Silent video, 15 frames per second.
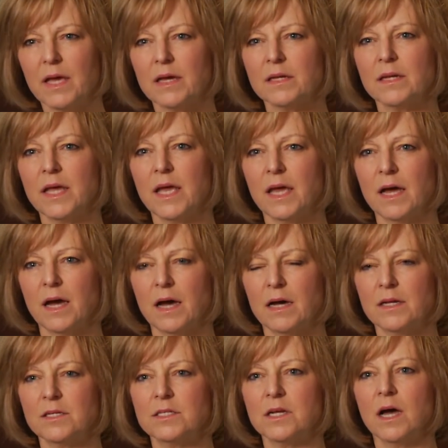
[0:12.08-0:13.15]
and
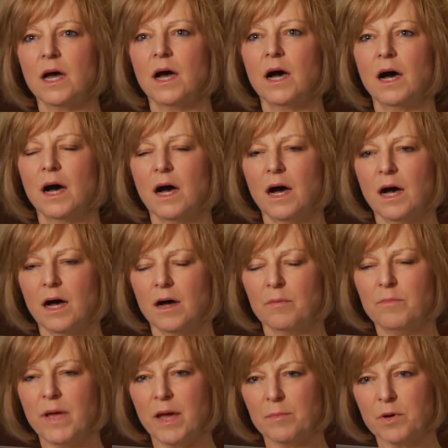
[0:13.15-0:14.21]
had a
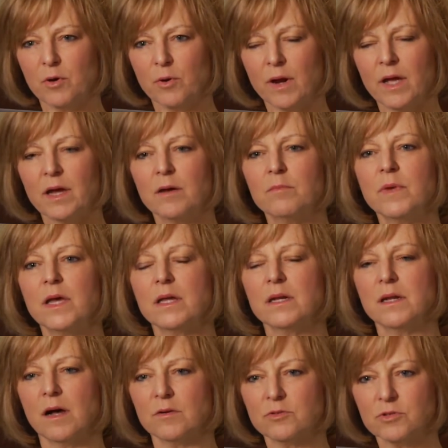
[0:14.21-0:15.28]
mammogram and an
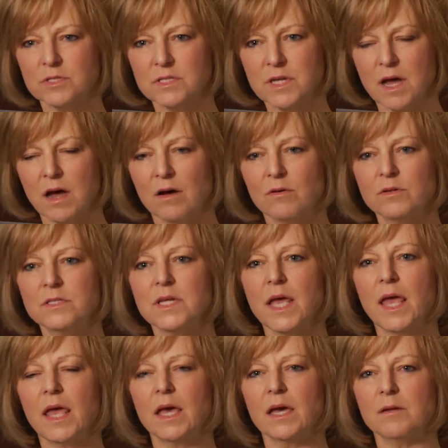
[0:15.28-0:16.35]
ultrasound,
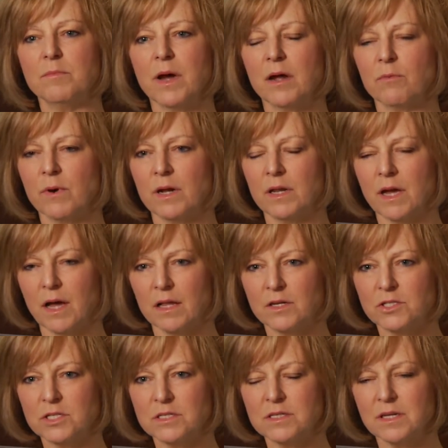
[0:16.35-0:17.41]
and my
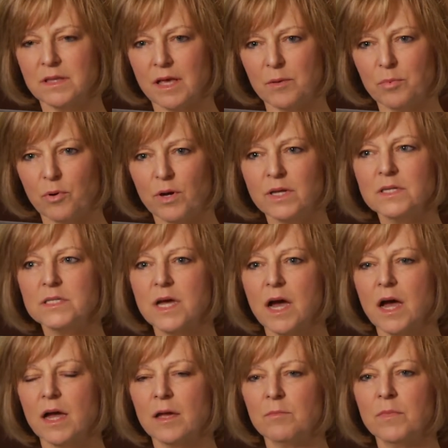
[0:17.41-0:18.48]
radiologist at that point in
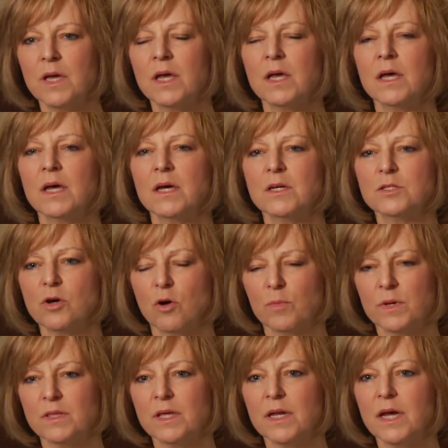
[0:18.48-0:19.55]
time told
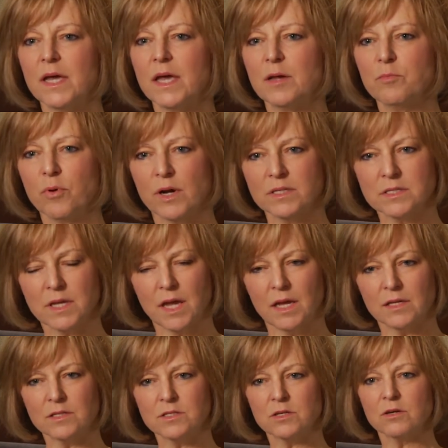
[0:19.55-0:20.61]
me that I had breast
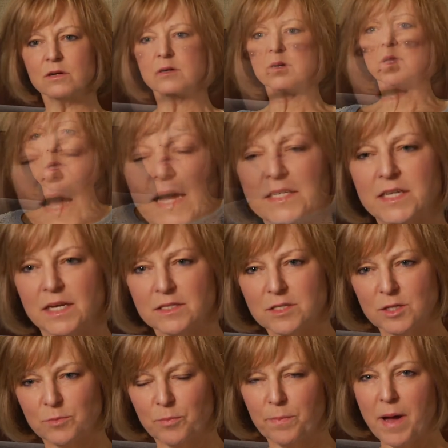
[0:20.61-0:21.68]
cancer. I
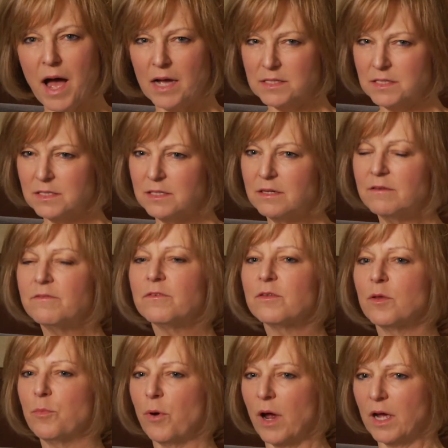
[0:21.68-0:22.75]
tested positive for
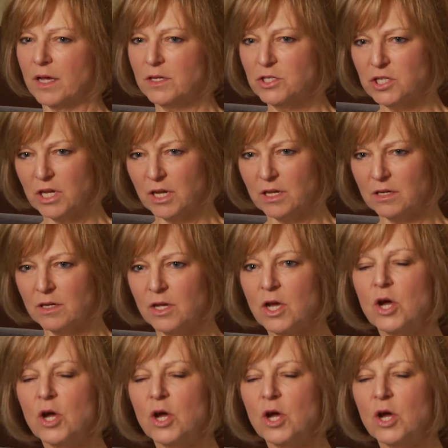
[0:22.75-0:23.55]
the BRCA gene,